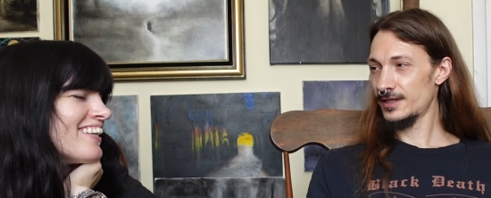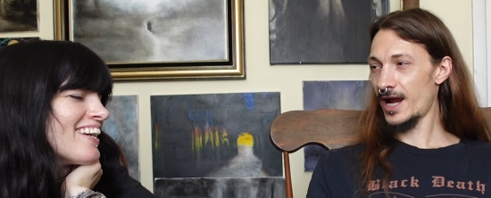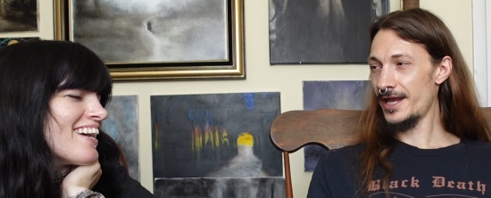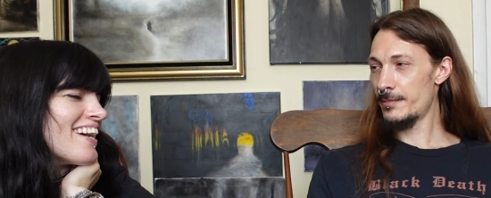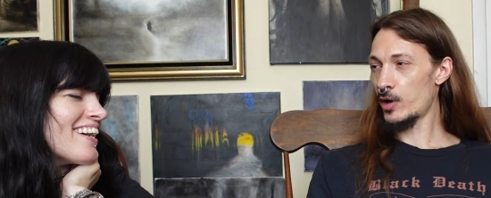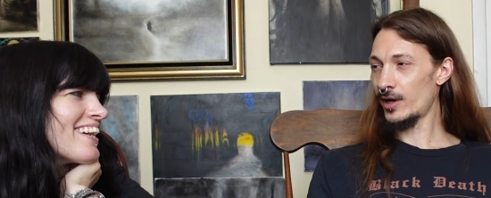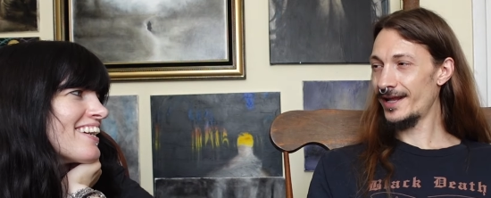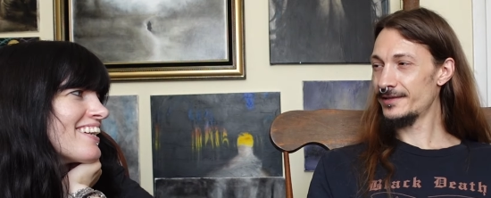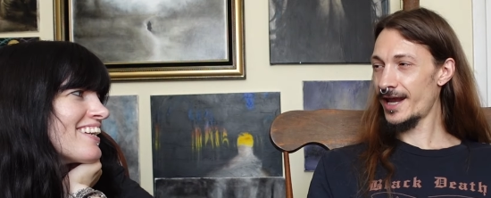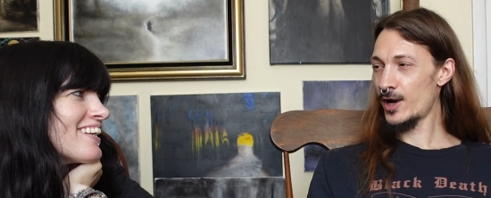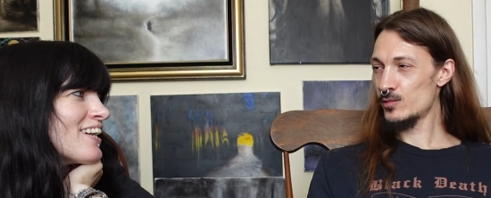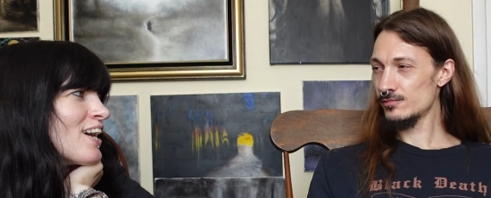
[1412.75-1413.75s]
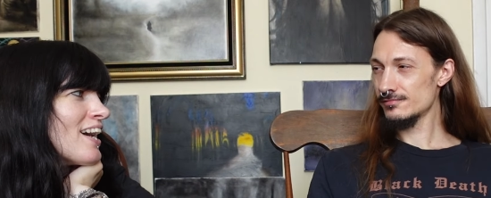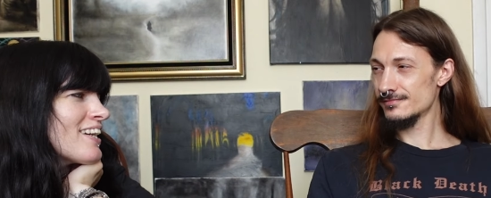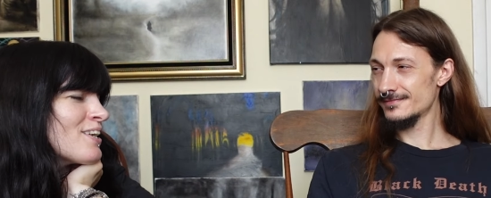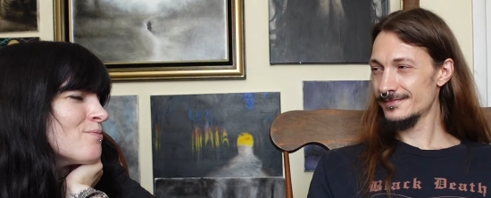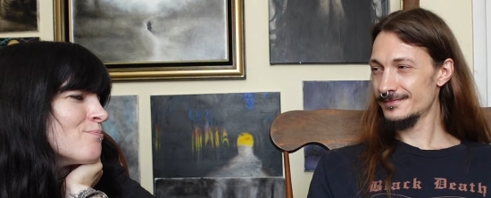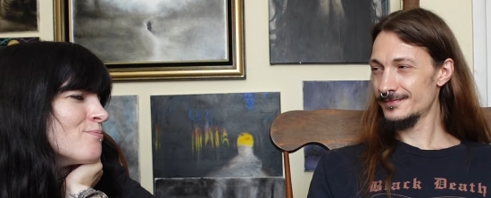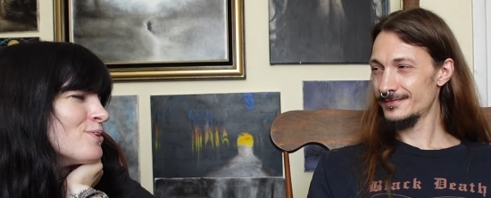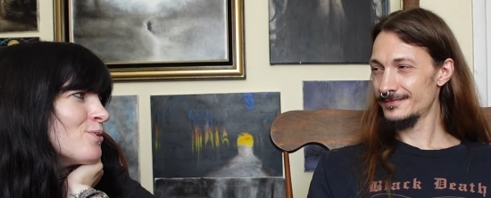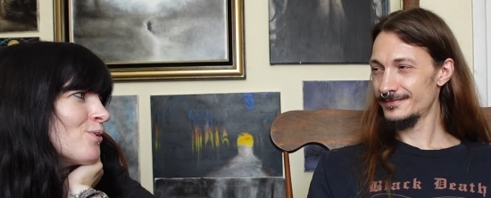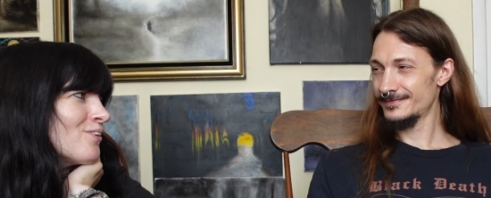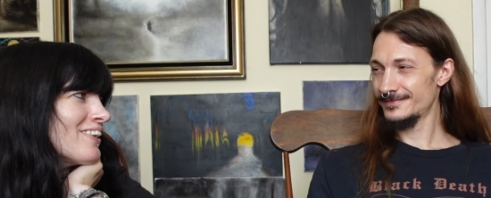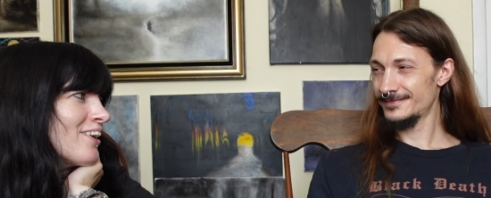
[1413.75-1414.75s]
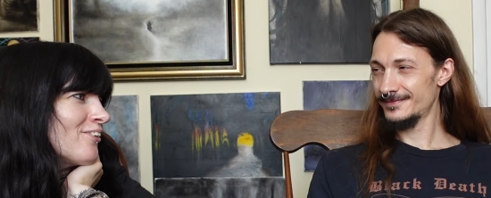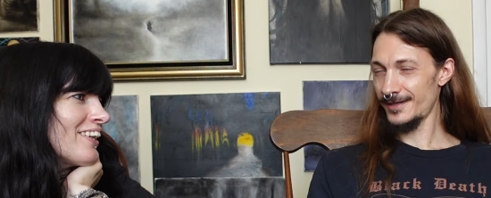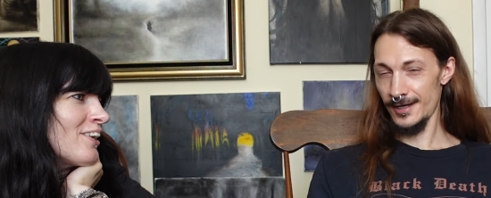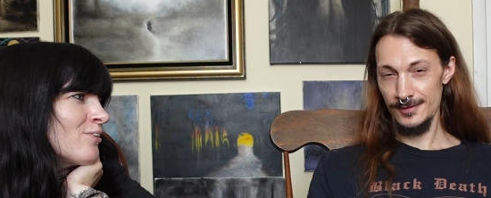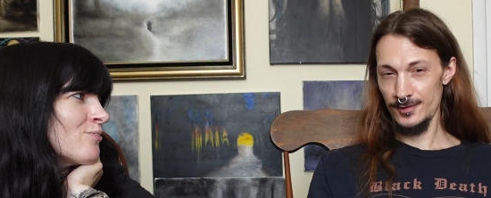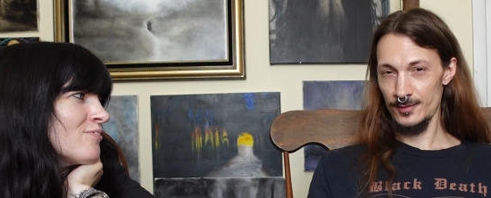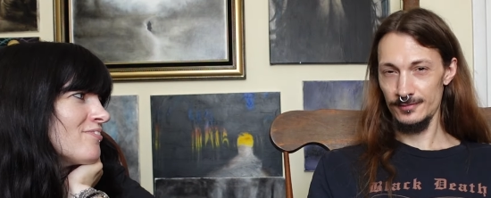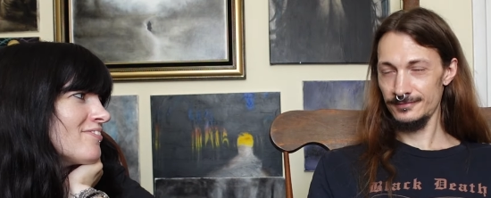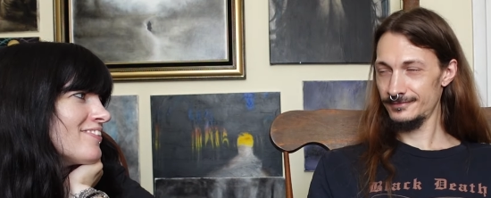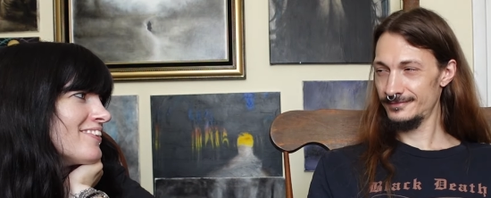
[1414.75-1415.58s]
Speaker 1: I am RN down.
Speaker 2: I am no down down.